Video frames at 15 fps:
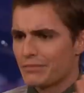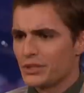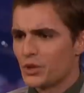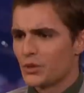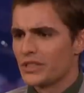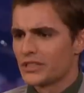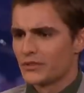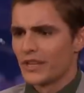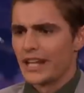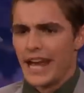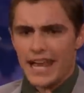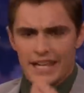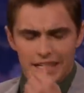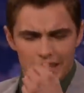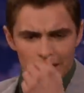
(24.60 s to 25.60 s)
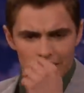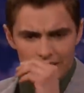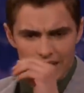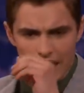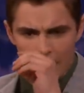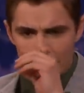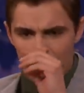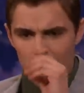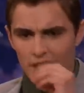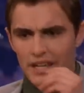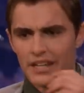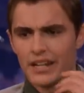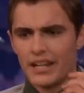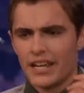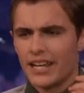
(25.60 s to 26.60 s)
doing this for like 8 years now,
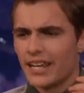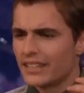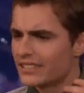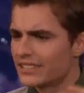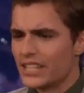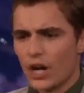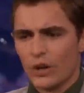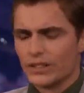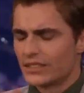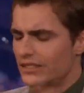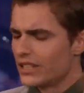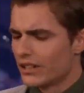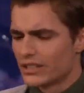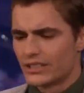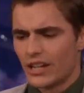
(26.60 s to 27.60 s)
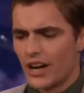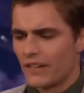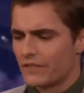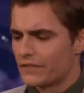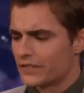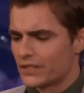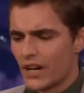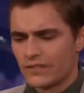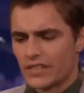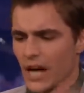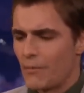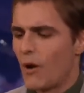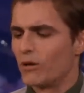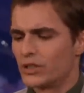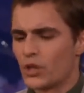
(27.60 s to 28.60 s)
but it's still a tough
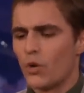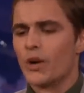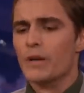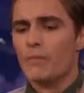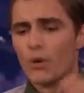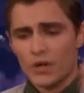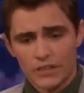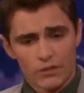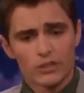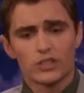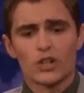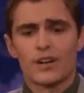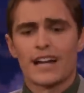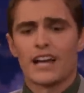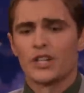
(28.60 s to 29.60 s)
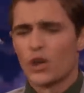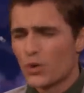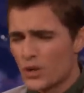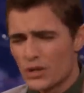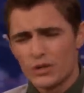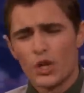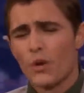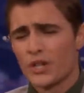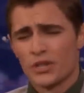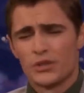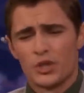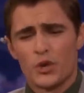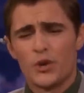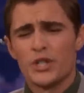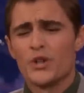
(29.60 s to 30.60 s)
time always going in. But when you're first starting out, you don't know what you're
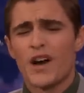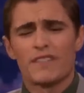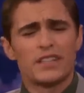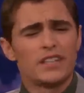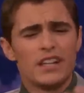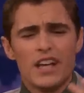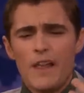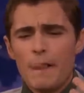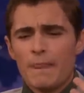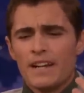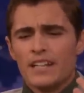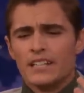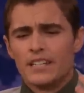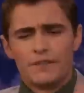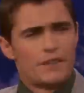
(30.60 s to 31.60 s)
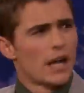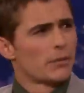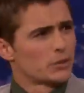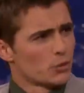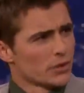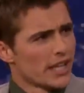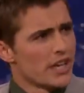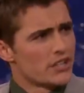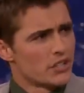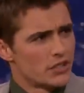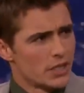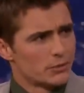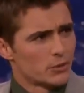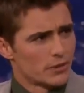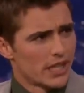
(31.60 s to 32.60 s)
doing. You haven't developed
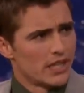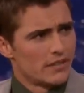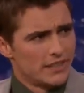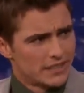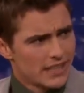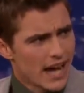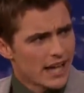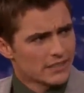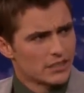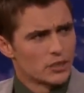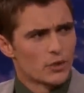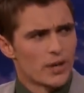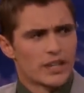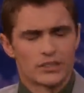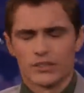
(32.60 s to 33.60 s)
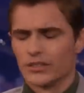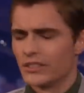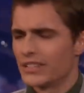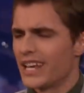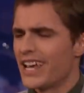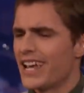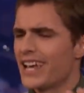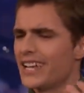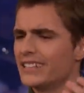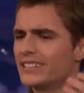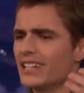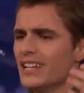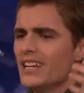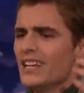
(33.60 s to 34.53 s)
relationships with any of these casting directors. And